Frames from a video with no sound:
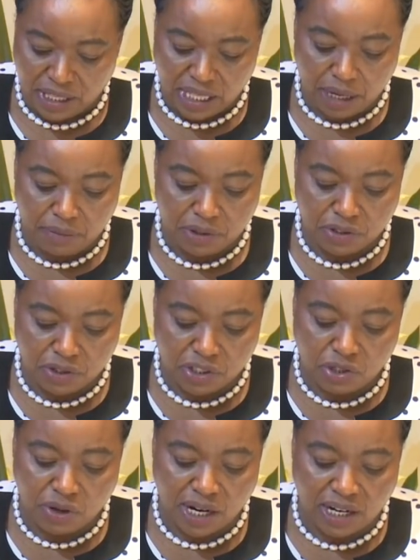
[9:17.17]
There was
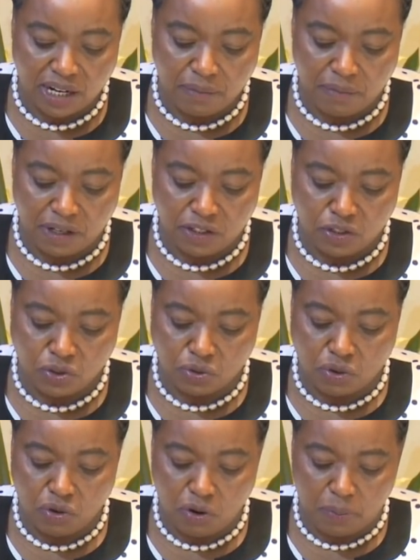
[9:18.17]
also agreement to
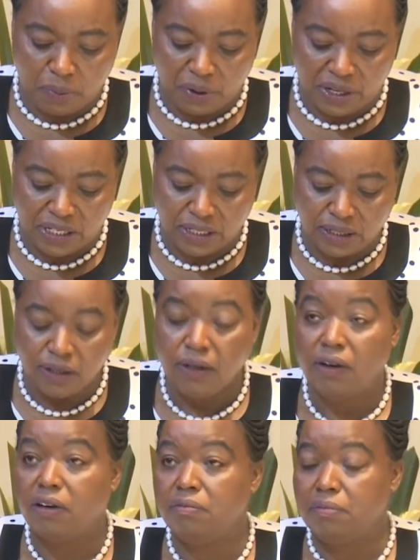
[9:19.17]
cooperate
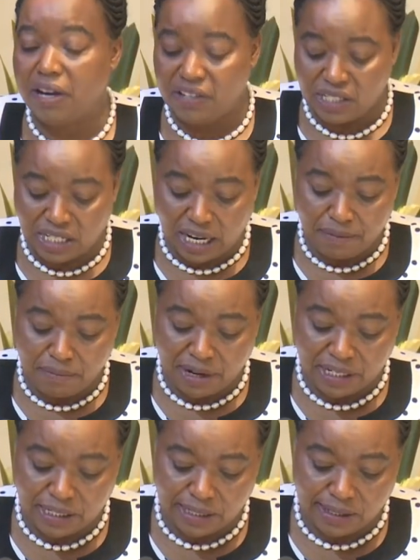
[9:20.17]
on maritime
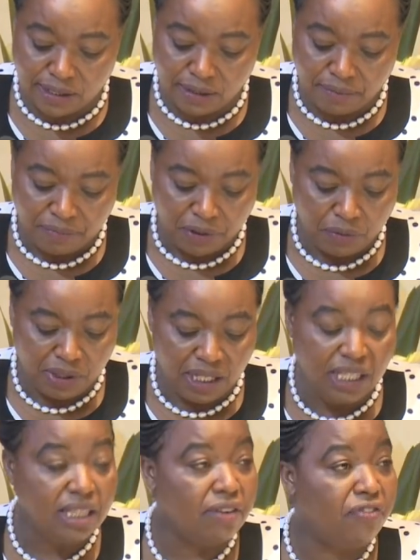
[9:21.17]
matters
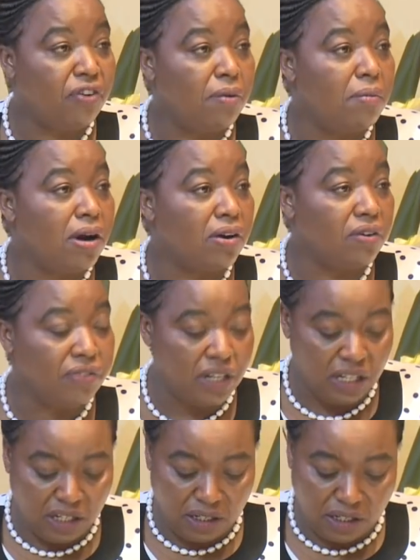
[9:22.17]
within the framework of
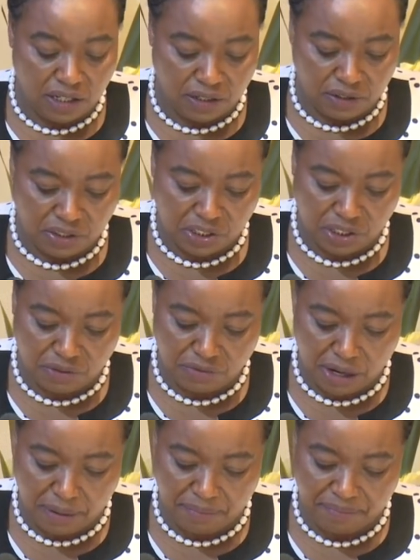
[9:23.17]
the Indian Ocean
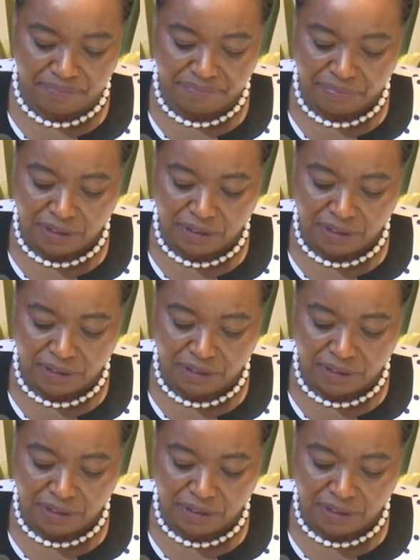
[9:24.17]
Rim.